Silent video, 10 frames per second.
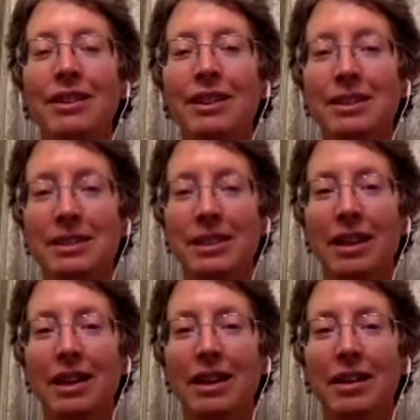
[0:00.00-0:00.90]
this
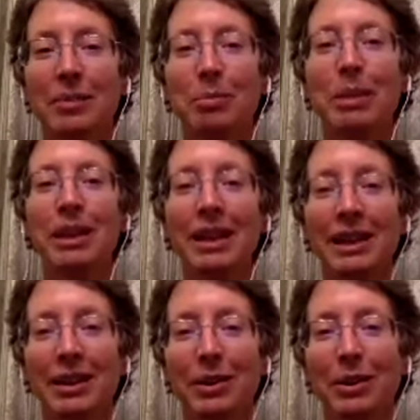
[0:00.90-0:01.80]

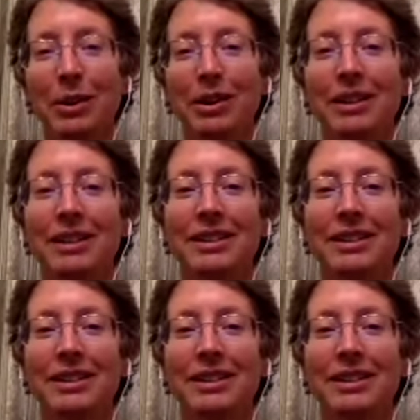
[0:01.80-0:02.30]
being, or